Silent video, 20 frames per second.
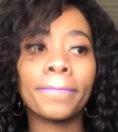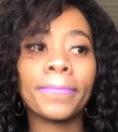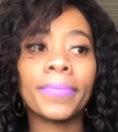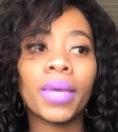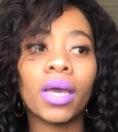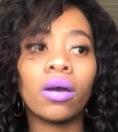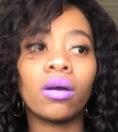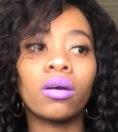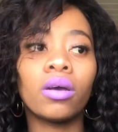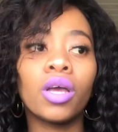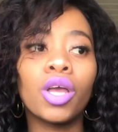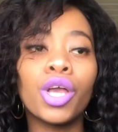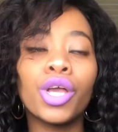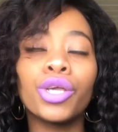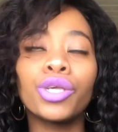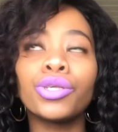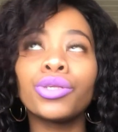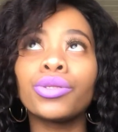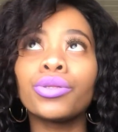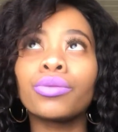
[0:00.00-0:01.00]
yeah,
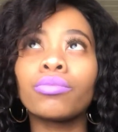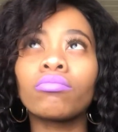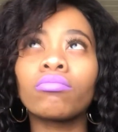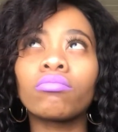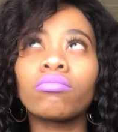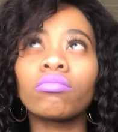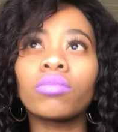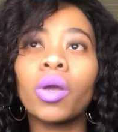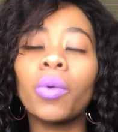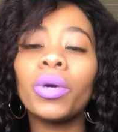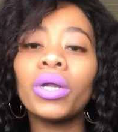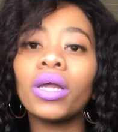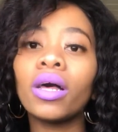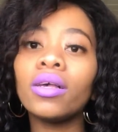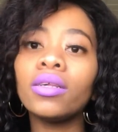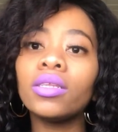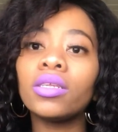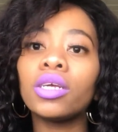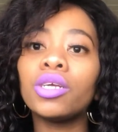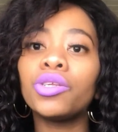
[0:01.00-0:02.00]
what
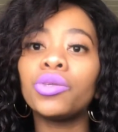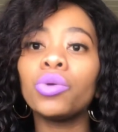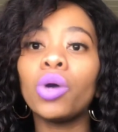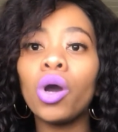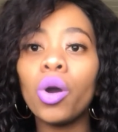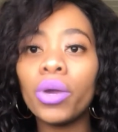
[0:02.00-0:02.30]
else did I do?